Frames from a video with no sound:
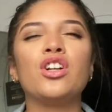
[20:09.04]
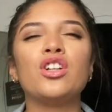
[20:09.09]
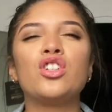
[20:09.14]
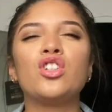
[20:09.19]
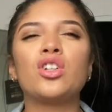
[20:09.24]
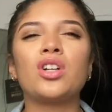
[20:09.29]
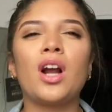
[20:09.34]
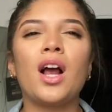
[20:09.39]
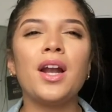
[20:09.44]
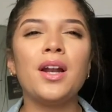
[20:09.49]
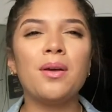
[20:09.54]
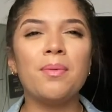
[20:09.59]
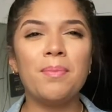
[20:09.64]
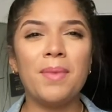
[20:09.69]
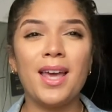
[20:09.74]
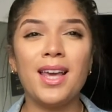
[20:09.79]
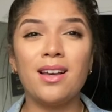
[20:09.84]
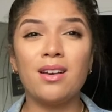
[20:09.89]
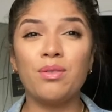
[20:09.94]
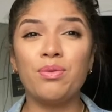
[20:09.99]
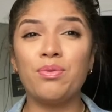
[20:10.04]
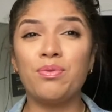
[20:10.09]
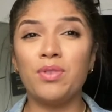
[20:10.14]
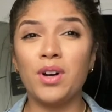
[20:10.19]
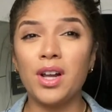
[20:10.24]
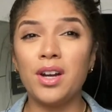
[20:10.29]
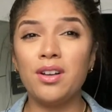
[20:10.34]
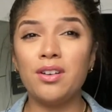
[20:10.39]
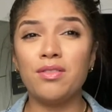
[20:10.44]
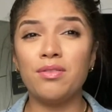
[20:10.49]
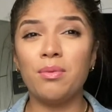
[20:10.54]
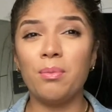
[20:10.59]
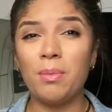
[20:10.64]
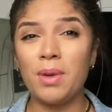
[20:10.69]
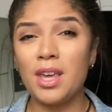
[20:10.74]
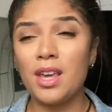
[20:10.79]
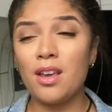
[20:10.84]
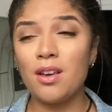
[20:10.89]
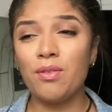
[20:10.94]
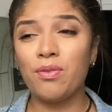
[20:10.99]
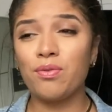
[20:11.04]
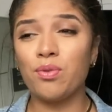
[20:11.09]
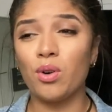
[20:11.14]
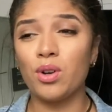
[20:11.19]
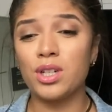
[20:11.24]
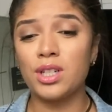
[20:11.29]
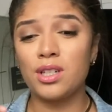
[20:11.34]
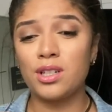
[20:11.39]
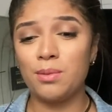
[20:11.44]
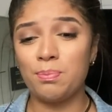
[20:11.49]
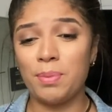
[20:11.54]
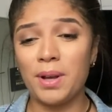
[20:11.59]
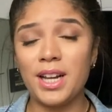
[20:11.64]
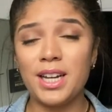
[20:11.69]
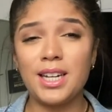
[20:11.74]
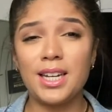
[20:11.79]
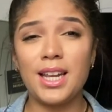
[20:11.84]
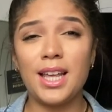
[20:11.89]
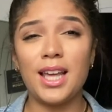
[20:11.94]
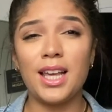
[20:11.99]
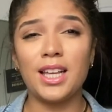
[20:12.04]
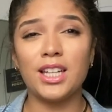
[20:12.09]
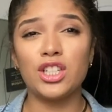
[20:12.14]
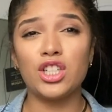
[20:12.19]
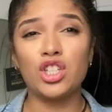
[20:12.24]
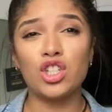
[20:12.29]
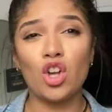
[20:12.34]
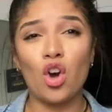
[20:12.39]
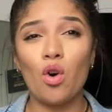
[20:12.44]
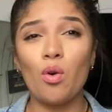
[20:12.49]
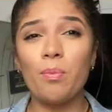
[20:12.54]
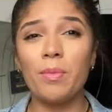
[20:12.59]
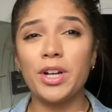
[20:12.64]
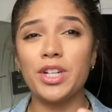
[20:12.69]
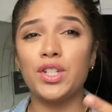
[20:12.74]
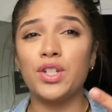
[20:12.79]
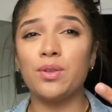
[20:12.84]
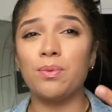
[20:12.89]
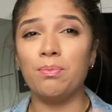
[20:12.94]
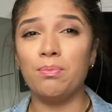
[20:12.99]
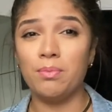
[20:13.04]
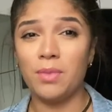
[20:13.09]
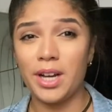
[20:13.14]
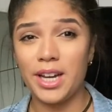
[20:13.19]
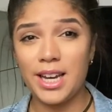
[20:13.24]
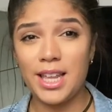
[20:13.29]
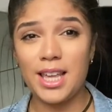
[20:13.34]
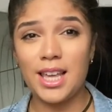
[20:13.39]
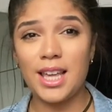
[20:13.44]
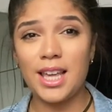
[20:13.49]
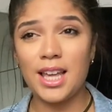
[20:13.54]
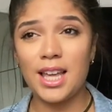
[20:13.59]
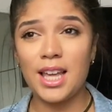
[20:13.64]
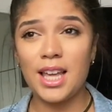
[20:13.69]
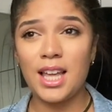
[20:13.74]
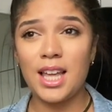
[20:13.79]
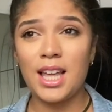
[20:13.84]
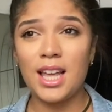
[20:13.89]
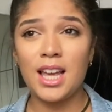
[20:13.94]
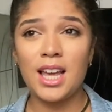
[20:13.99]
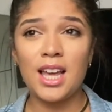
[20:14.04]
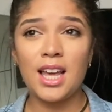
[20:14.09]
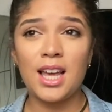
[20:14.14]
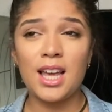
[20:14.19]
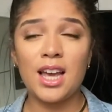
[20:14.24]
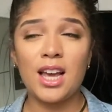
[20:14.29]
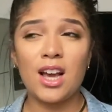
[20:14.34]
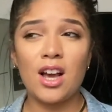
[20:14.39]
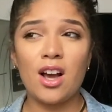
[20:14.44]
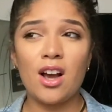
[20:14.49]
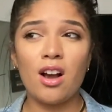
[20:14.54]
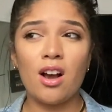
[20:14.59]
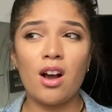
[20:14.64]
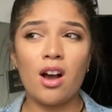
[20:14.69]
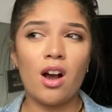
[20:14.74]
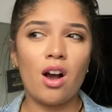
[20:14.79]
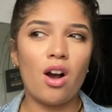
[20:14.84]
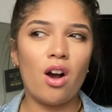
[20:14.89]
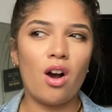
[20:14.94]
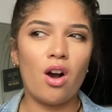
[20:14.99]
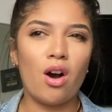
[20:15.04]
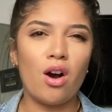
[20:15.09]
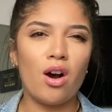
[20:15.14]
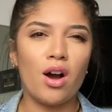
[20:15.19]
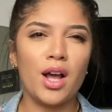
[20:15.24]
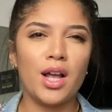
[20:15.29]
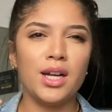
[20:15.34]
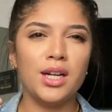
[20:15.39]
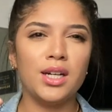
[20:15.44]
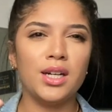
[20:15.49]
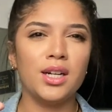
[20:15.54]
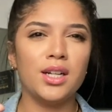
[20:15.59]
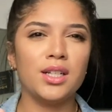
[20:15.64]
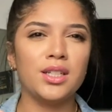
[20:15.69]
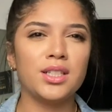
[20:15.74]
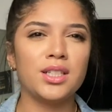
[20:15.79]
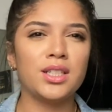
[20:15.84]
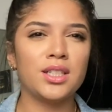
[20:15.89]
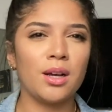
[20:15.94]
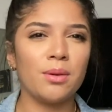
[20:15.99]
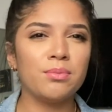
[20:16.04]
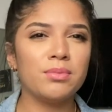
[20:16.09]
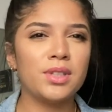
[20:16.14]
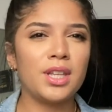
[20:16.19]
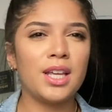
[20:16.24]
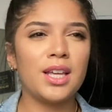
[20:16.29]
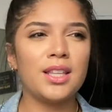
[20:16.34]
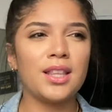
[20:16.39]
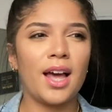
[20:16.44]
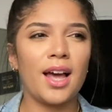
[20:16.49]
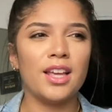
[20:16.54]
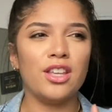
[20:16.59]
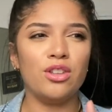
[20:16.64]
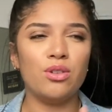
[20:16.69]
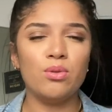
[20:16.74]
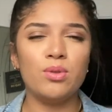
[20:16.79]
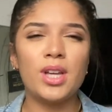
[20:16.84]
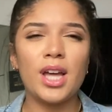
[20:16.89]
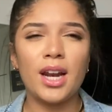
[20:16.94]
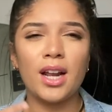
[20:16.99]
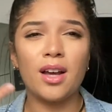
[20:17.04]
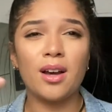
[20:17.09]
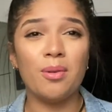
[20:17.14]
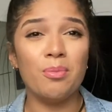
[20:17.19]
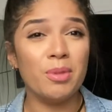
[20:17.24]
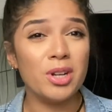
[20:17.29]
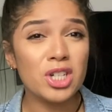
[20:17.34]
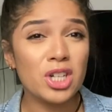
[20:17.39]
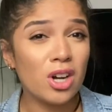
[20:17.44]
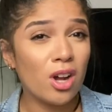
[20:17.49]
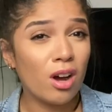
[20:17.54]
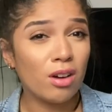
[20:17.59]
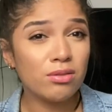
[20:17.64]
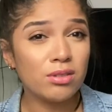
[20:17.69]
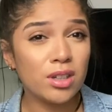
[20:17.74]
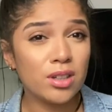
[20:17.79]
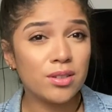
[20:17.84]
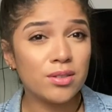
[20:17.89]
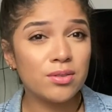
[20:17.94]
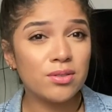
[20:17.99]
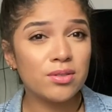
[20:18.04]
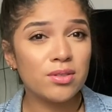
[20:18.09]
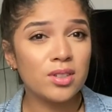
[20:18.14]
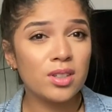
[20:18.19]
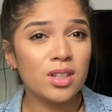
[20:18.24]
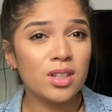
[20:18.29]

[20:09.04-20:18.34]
trying to make fun of me for spending so much money on something that you get a commission off of.